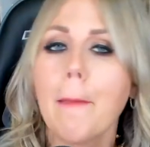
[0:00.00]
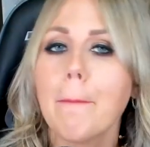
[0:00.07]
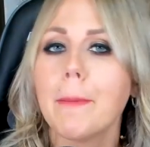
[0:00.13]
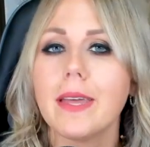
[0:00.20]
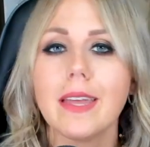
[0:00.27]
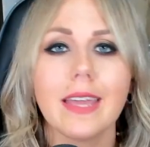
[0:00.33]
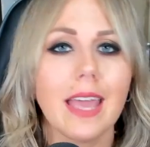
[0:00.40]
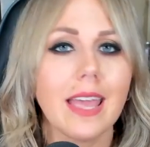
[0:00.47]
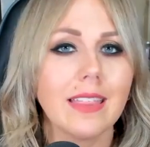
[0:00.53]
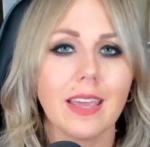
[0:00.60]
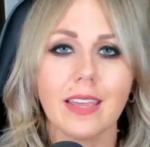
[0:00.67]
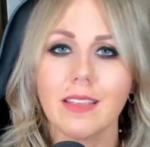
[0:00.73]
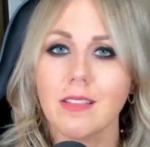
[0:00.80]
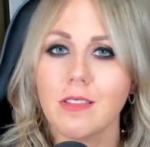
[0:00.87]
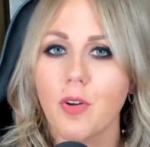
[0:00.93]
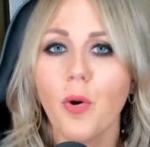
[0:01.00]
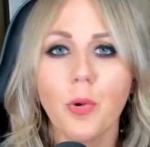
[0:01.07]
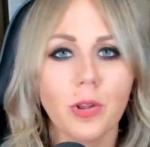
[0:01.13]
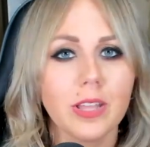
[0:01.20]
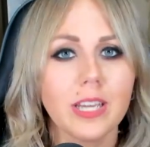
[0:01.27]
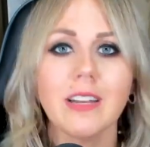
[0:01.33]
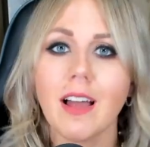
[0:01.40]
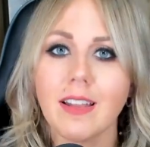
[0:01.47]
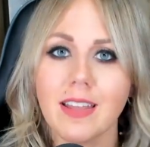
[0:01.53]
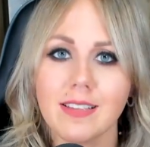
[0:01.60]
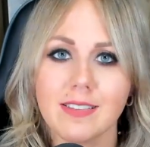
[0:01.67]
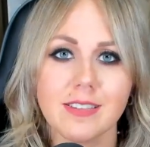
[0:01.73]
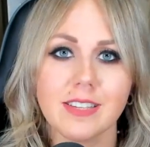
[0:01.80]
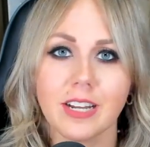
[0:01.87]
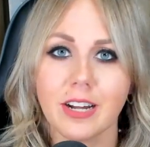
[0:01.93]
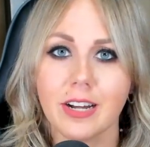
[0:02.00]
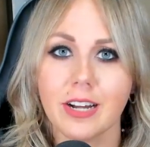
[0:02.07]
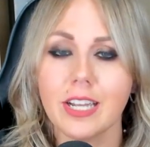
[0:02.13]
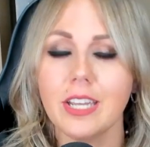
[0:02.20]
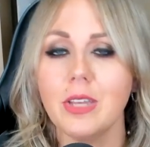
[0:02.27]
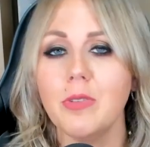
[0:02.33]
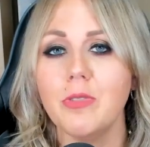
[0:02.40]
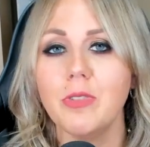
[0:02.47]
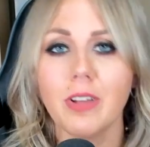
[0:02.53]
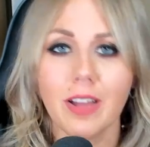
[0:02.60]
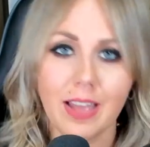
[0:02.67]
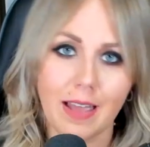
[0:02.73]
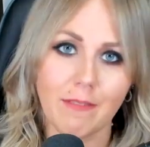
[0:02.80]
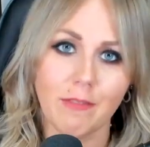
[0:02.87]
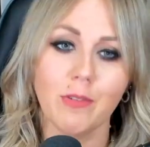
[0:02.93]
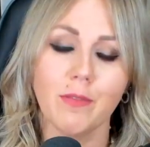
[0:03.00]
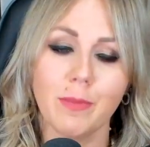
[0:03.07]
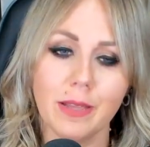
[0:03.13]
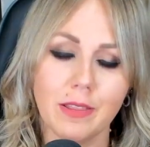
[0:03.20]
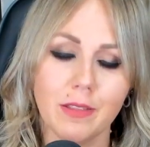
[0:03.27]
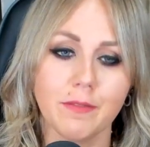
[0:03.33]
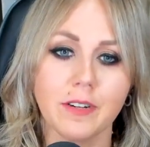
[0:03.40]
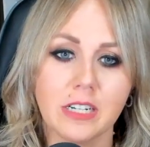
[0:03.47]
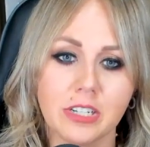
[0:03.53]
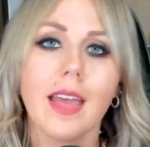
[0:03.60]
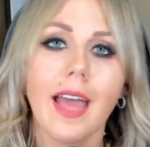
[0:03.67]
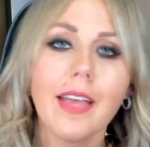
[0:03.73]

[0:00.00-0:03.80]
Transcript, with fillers: But again, like totally not necessary. You do not have to have played the first.